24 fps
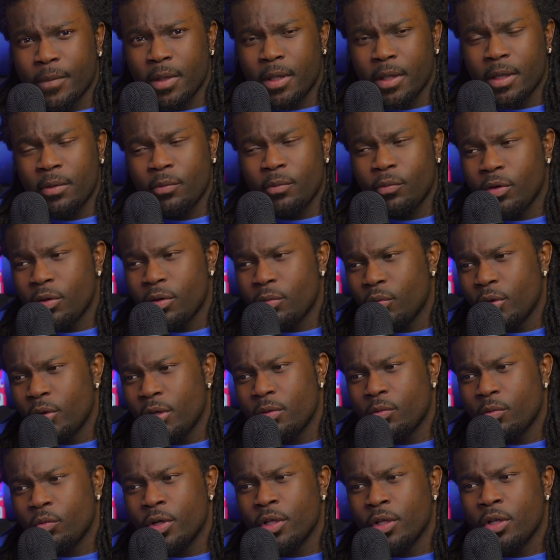and we we
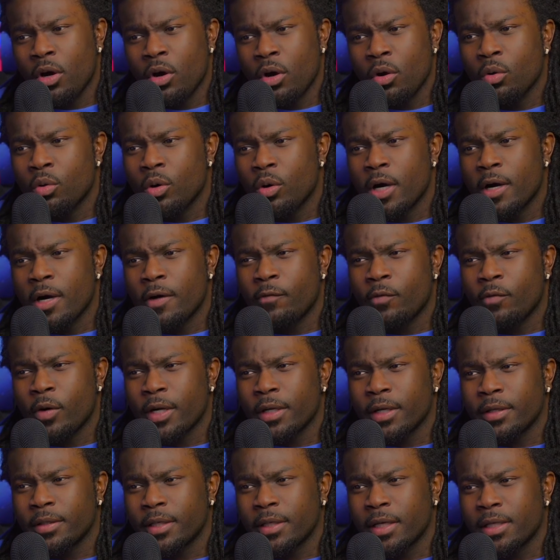we know of
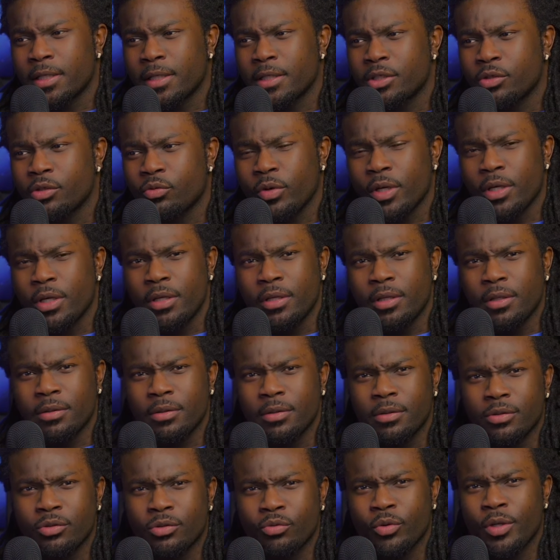what at least three
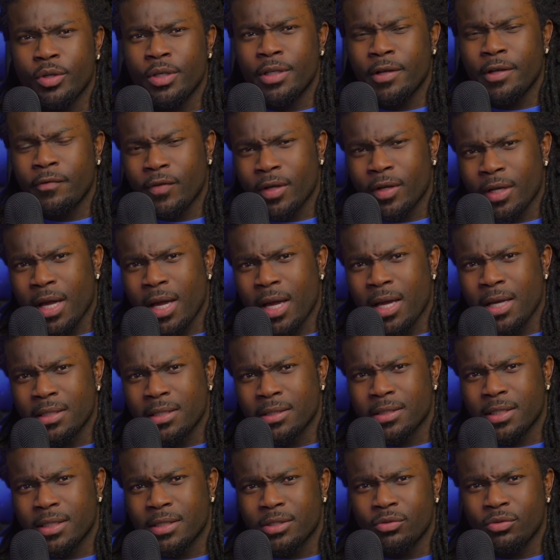three different
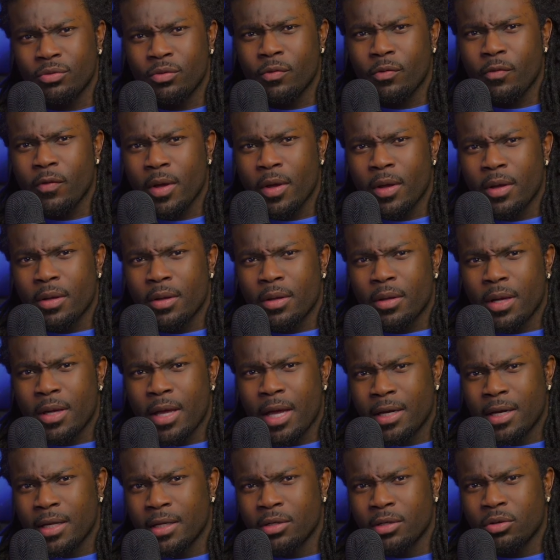guys that you've
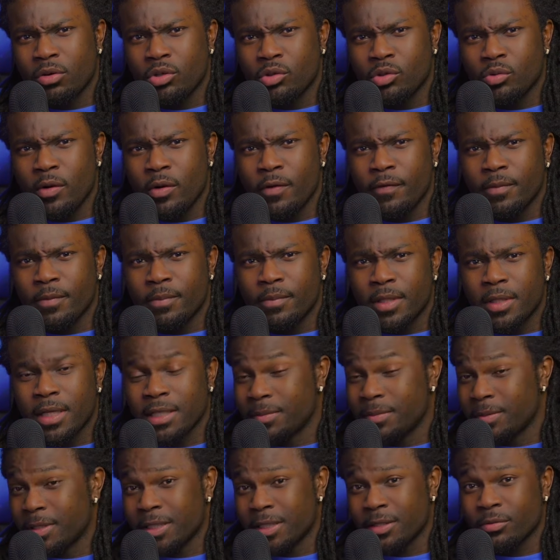had intercourse with.
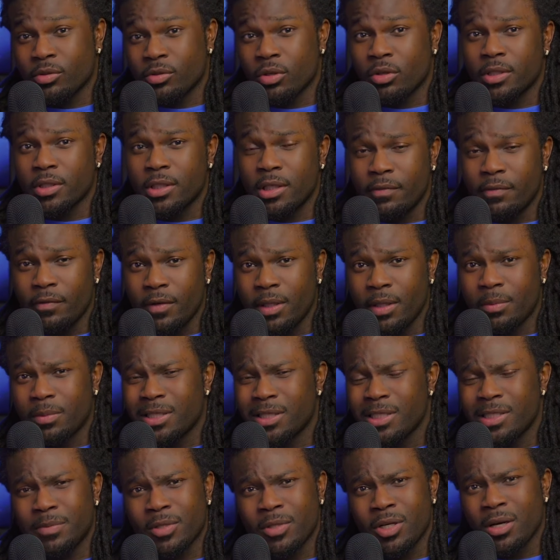That's because it was on TV. But
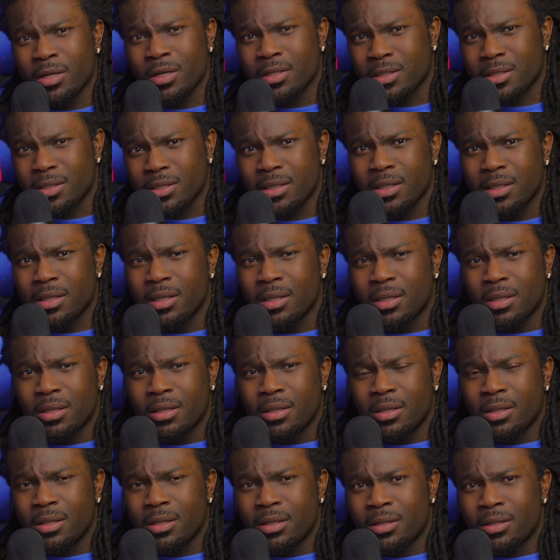let's be honest.
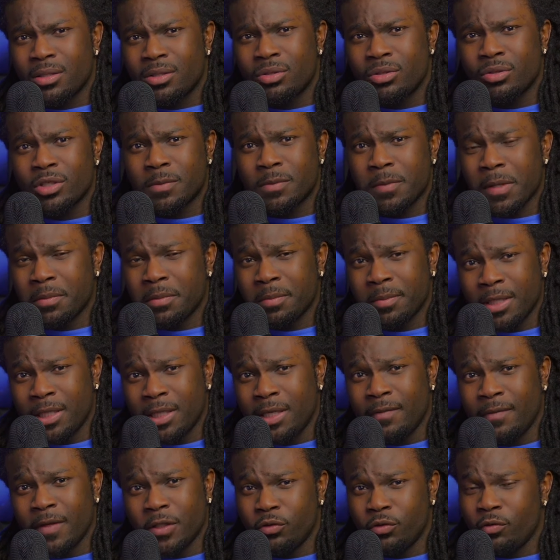Do you expect to
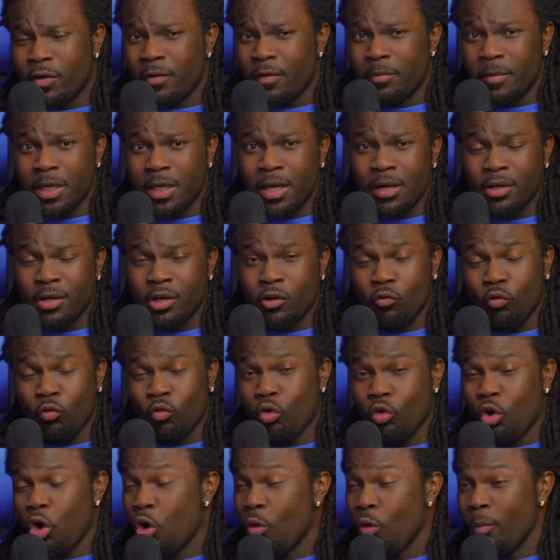believe that you haven't been out here
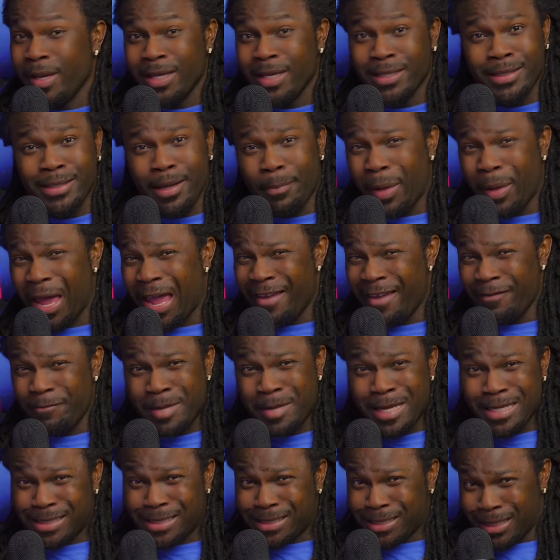roaming the
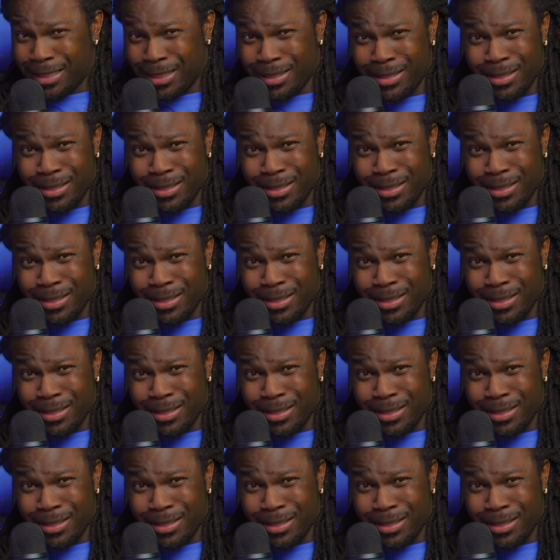pavements?